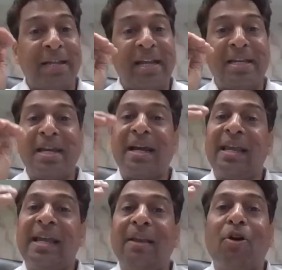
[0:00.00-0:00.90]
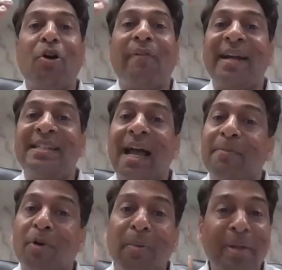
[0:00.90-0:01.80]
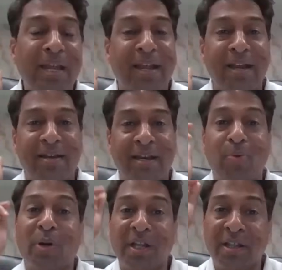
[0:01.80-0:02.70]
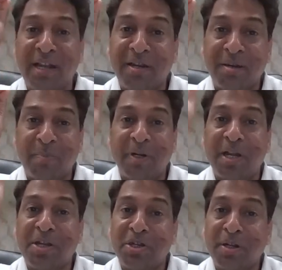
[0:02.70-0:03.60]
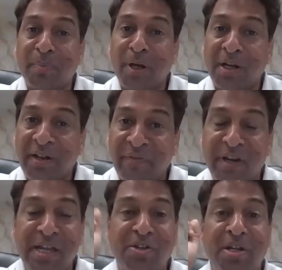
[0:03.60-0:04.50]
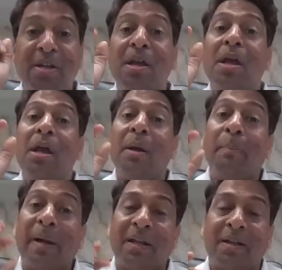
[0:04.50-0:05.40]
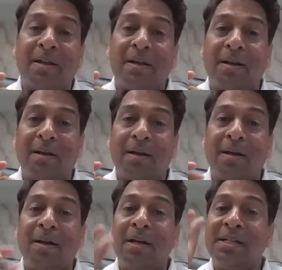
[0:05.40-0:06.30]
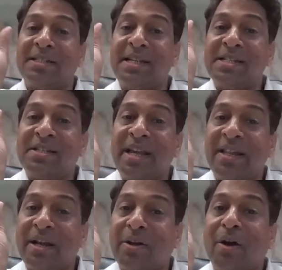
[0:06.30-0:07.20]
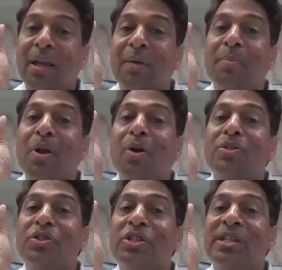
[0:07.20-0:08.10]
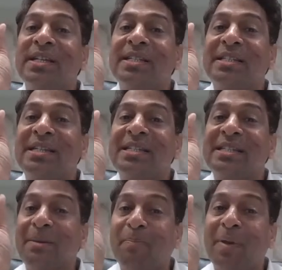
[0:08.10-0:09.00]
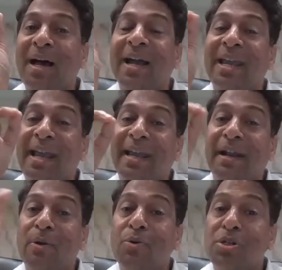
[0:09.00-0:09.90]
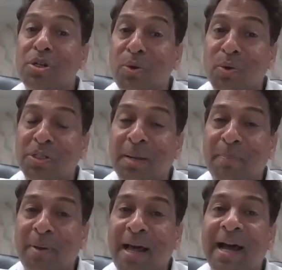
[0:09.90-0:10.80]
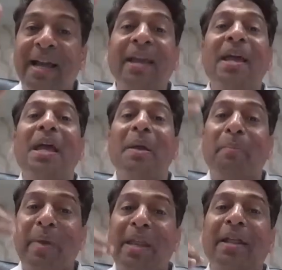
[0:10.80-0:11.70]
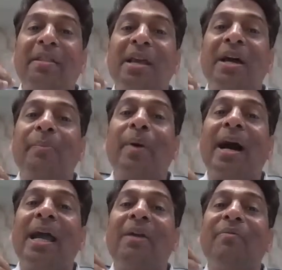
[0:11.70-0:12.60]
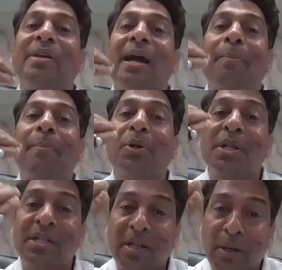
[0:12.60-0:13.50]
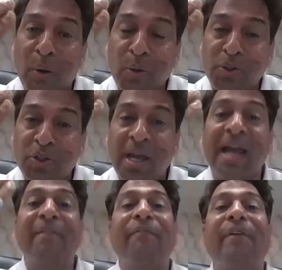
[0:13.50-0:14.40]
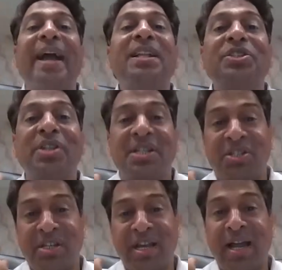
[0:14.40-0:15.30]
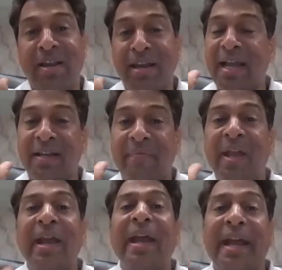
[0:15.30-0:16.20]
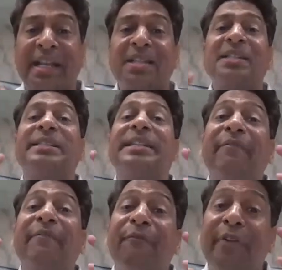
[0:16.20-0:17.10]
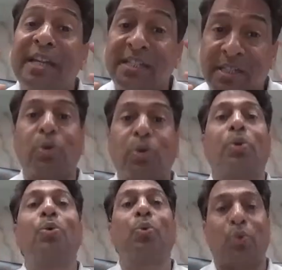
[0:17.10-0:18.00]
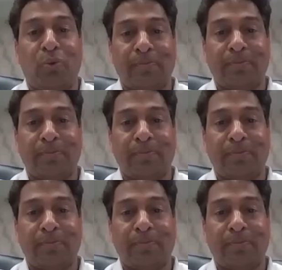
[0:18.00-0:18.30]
Technically, law-wise, I have communicated what is the interpretation of the definition. But since there the column non-GST supply includes no supply, meaning thereby we have to disclose and file GSTR 9. It is the safest route.